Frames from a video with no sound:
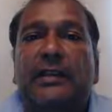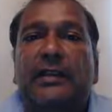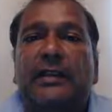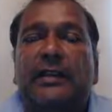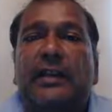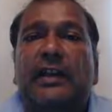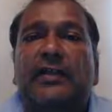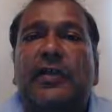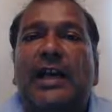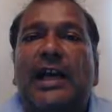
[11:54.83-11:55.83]
So that's
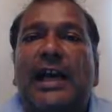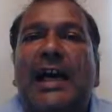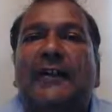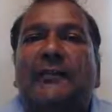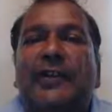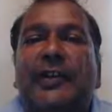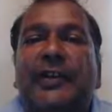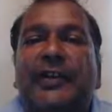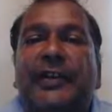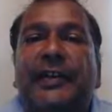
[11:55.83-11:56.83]
what I have for
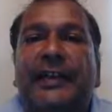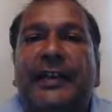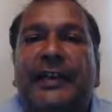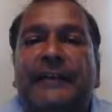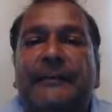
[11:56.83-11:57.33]
you today.